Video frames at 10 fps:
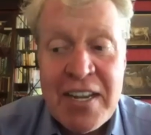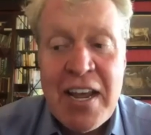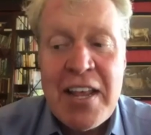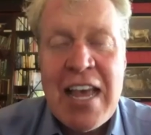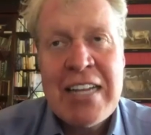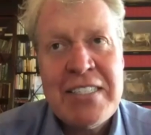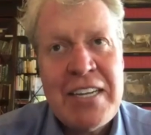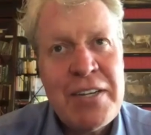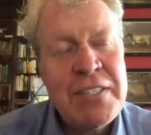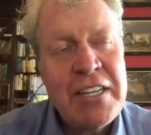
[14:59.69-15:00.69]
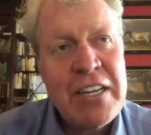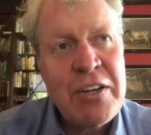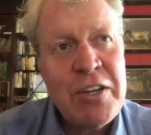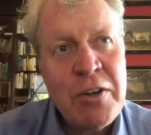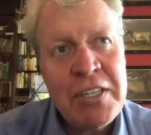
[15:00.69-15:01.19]
That's it, you see.
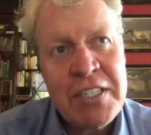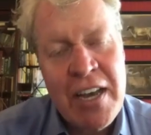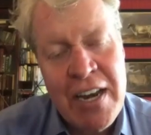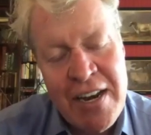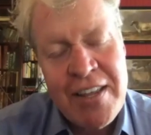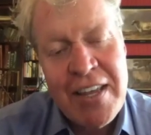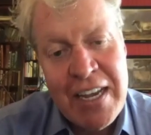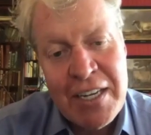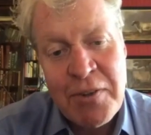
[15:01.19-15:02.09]
You can turn anything into a